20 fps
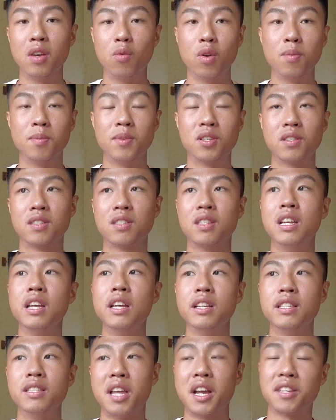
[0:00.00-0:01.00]
we were just
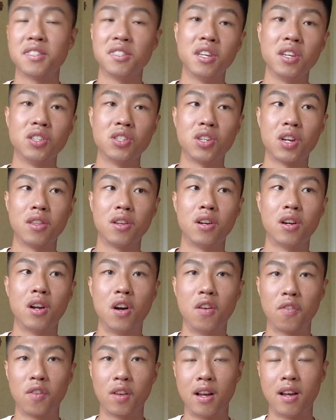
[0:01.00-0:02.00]
texting each other
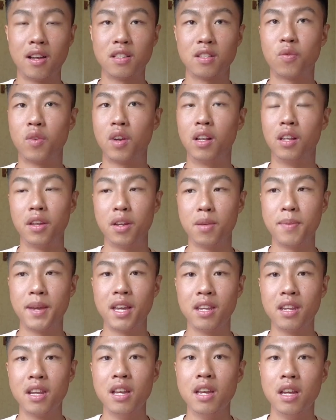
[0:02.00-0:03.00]
off class a little
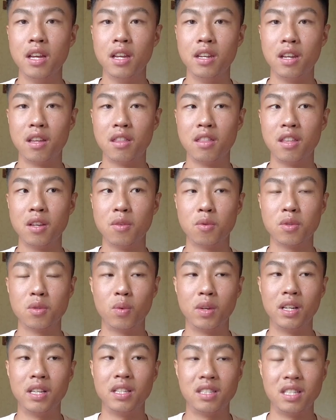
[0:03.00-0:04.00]
bit. Nothing was
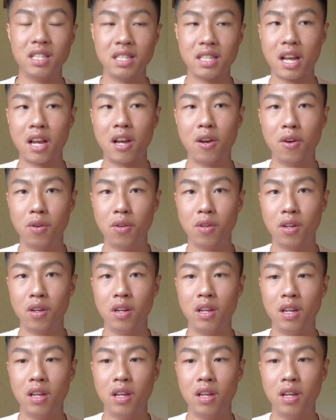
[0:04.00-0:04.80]
really detailed.